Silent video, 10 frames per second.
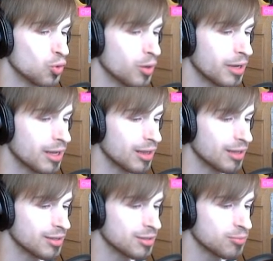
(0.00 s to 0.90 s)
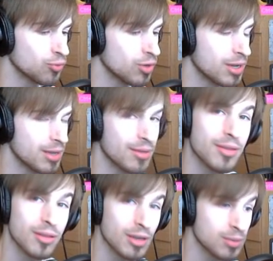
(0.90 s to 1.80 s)
Okay, let's
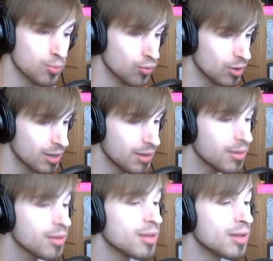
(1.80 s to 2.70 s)
breathe. Let's breathe.